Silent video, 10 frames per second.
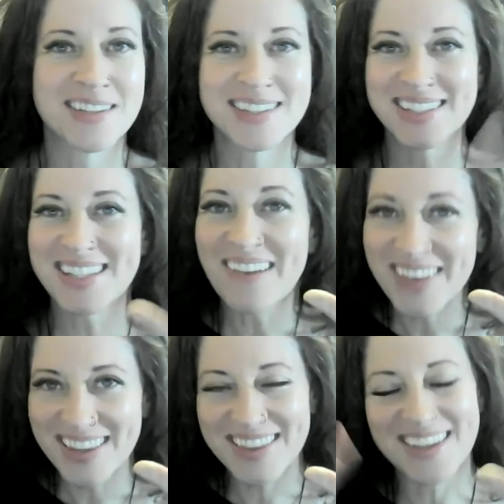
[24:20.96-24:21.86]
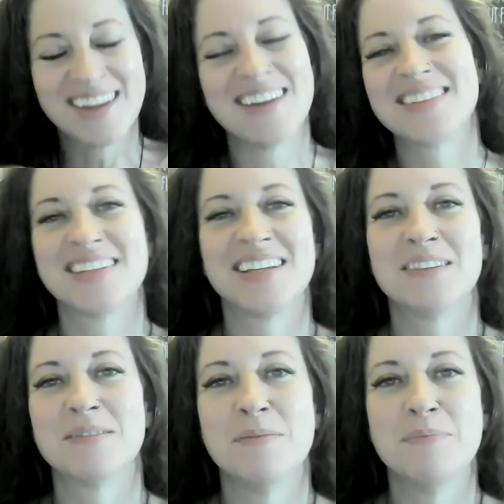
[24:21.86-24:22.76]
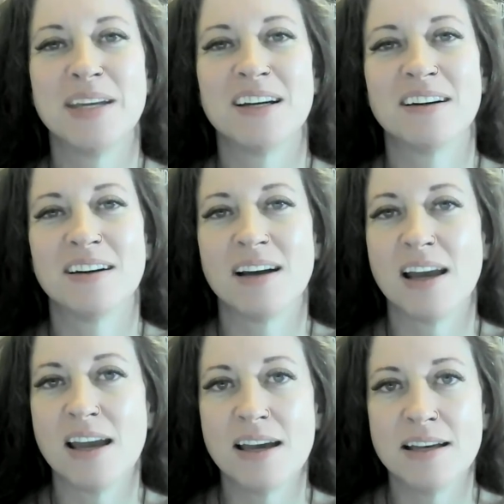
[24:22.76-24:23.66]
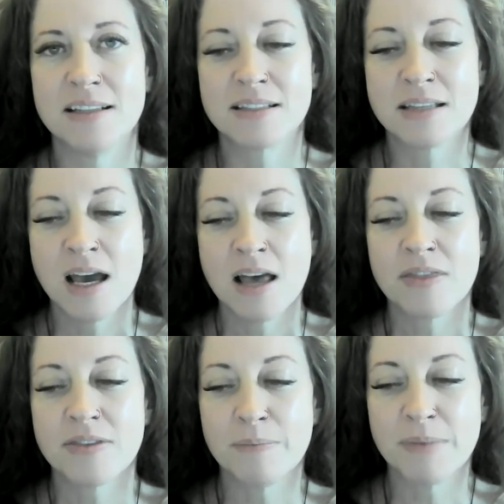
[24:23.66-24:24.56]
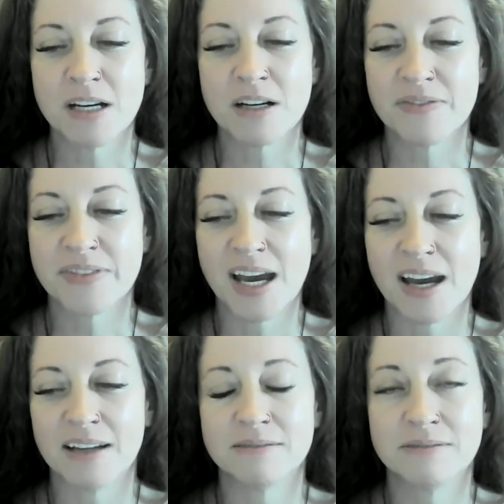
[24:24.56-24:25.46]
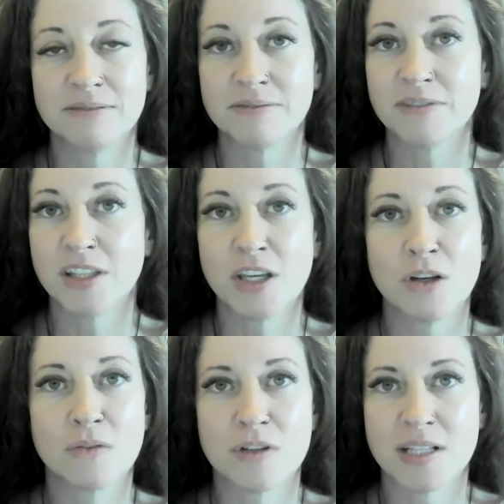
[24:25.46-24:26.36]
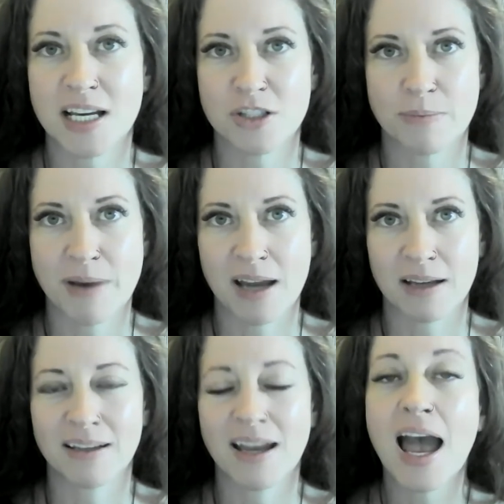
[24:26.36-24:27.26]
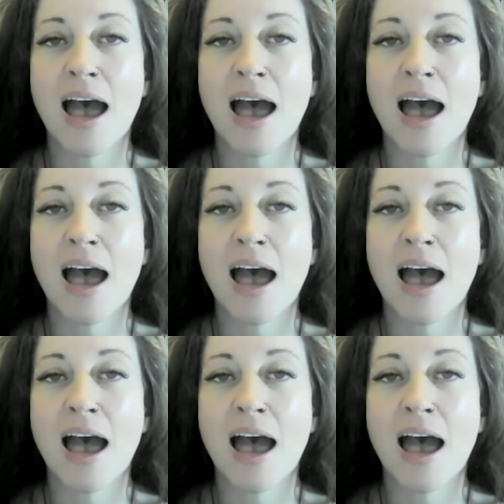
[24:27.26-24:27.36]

So the seventh Essene mirror is the mirror that the universe has your back.